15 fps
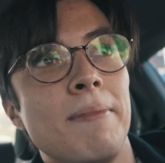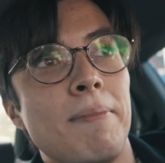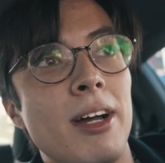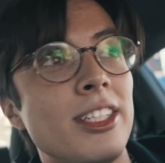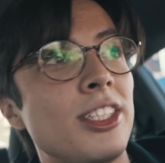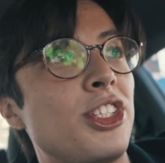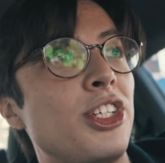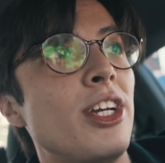
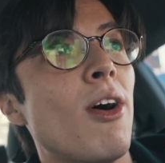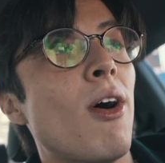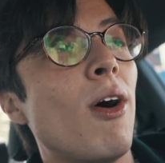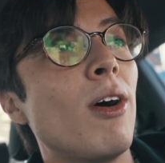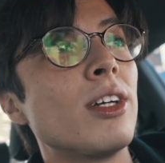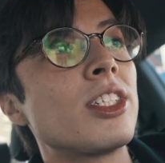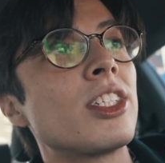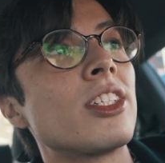Plus, she
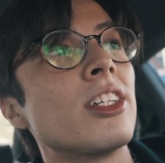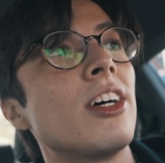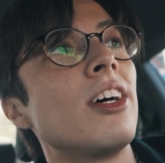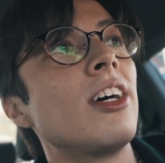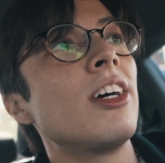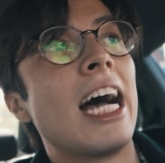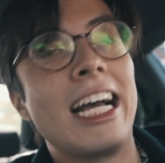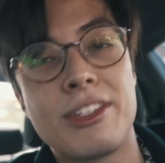
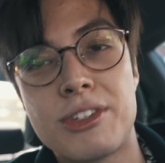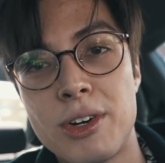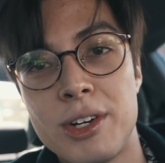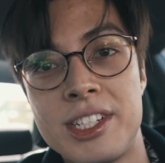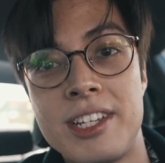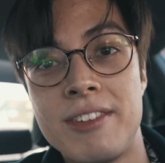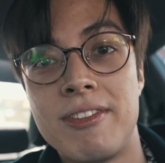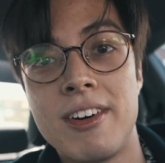also had
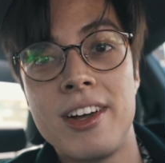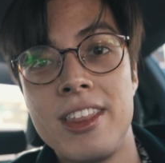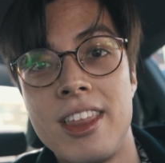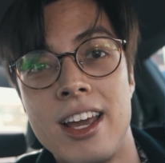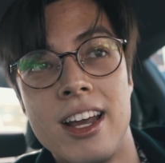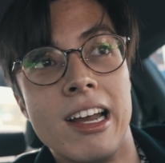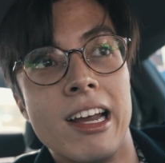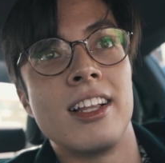Troy Sivan
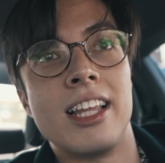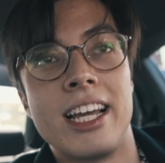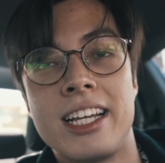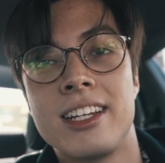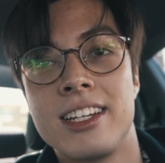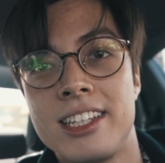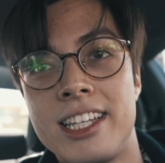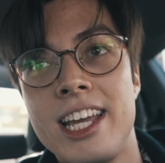there.
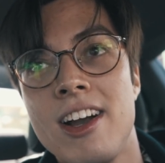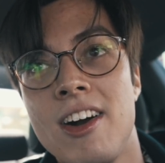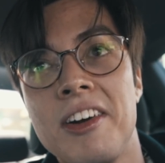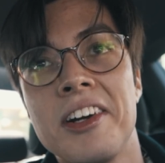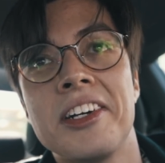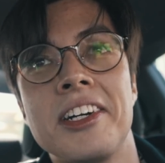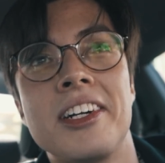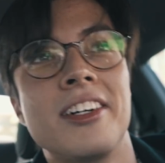Like, they
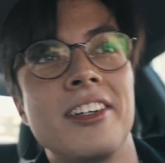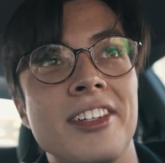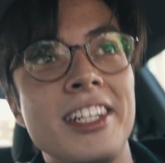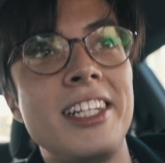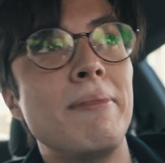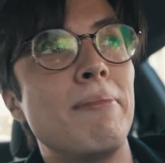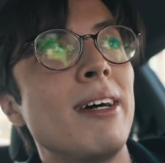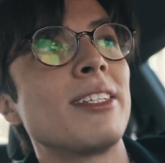are
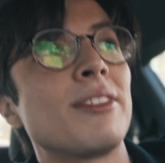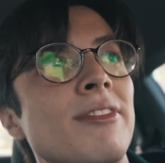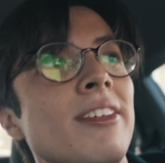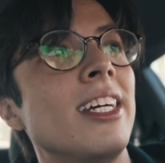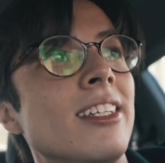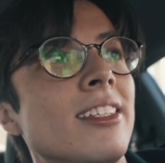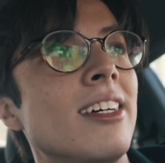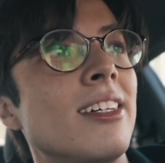really best friends.